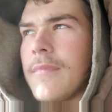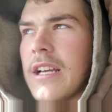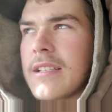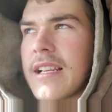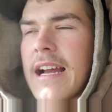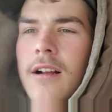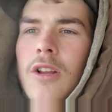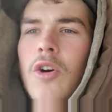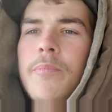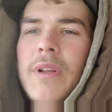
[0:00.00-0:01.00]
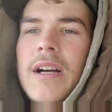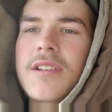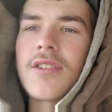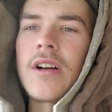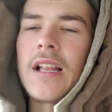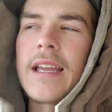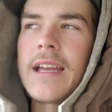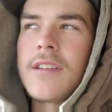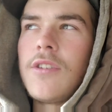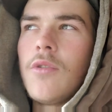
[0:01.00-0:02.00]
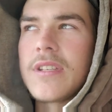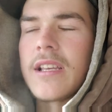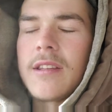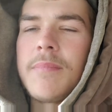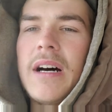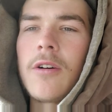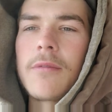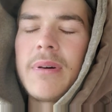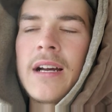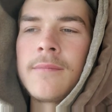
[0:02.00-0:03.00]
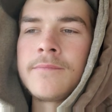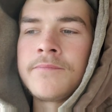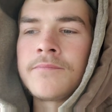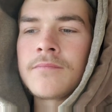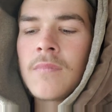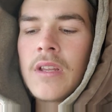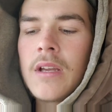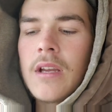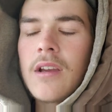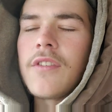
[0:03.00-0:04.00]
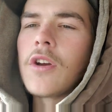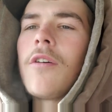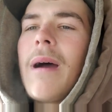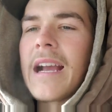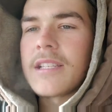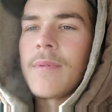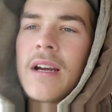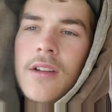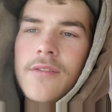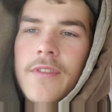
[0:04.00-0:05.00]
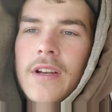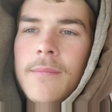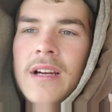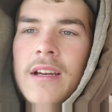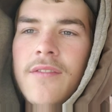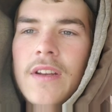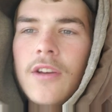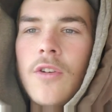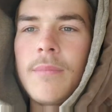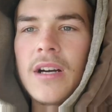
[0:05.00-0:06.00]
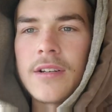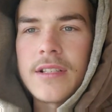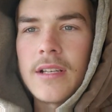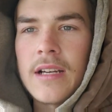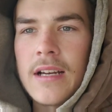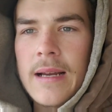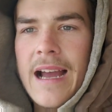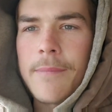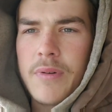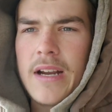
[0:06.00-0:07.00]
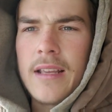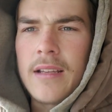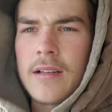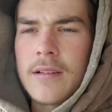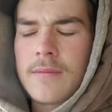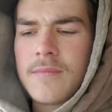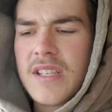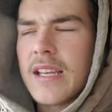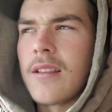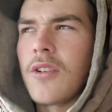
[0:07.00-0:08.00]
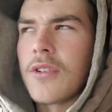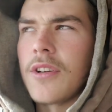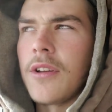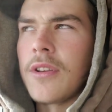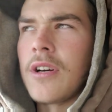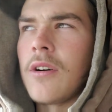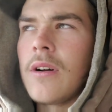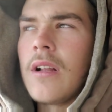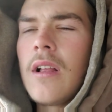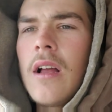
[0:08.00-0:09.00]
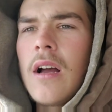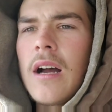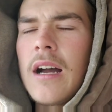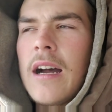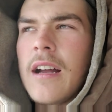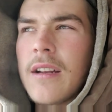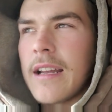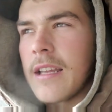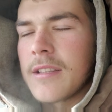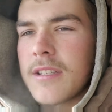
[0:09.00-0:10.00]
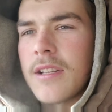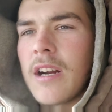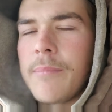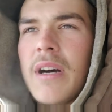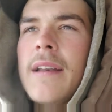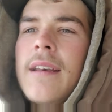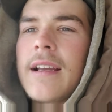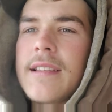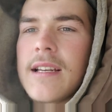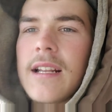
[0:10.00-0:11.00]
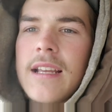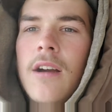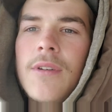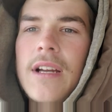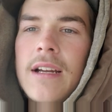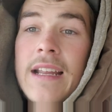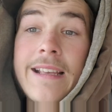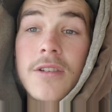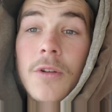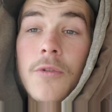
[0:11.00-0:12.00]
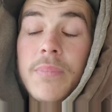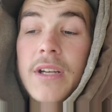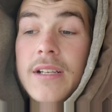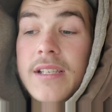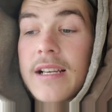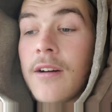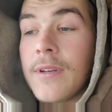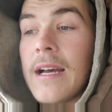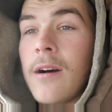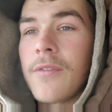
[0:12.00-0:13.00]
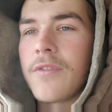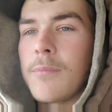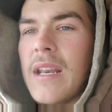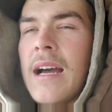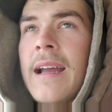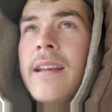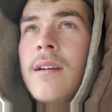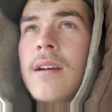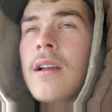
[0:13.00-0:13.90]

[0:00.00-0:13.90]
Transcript: It's got glow plugs, so all I had to do was hit the power button. If you go back to my other video about operating a skid loader, you'll know. I hit the start button, it did a countdown, it has glow plugs, countdown from 9.